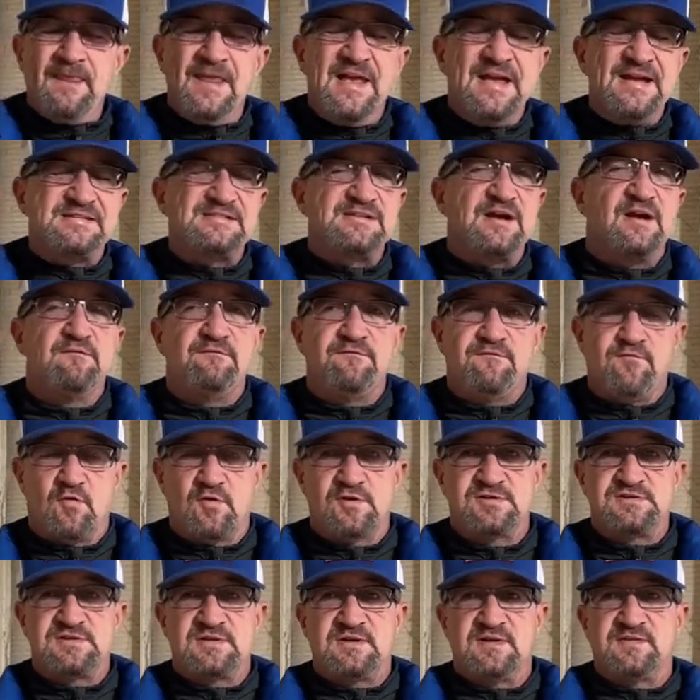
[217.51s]
It's
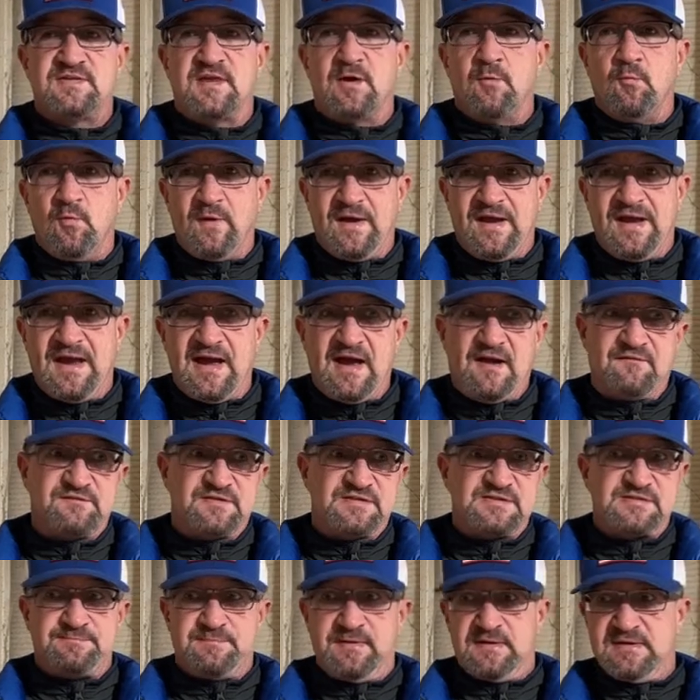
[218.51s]
unfortunate that we have
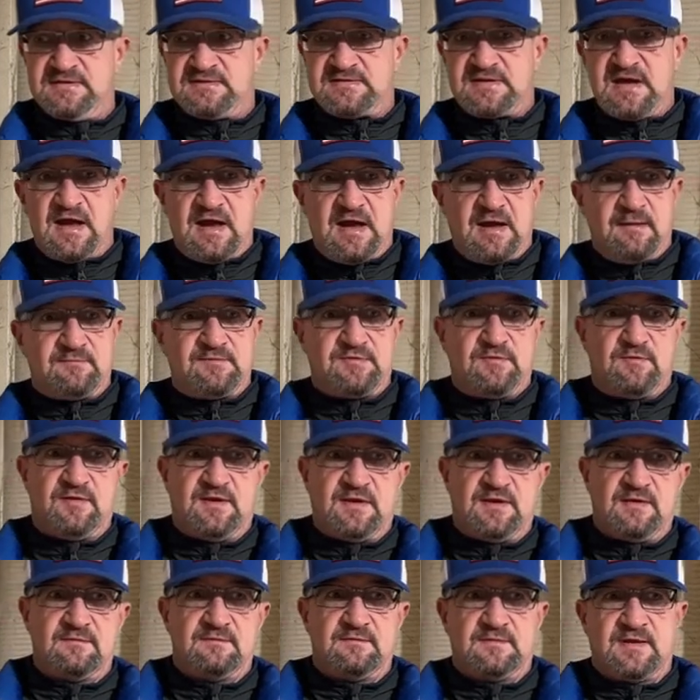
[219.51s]
to spend time
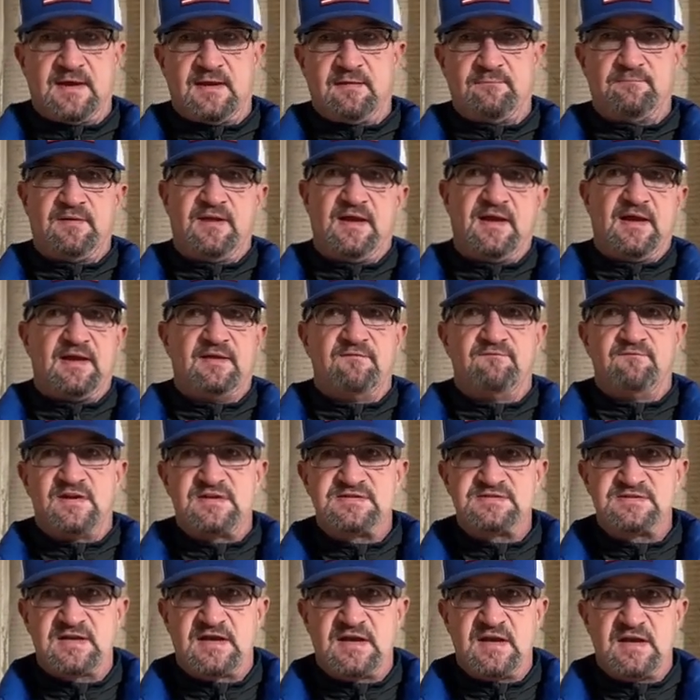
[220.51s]
playing
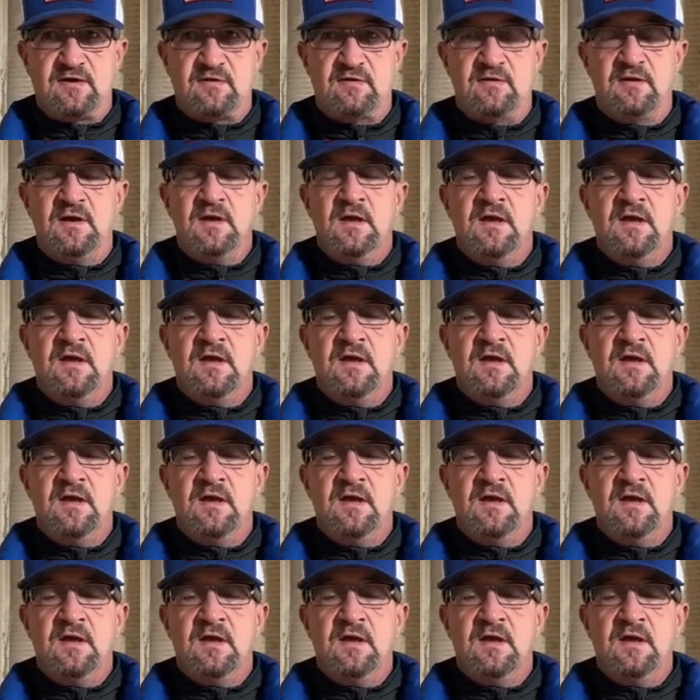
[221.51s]
investigator,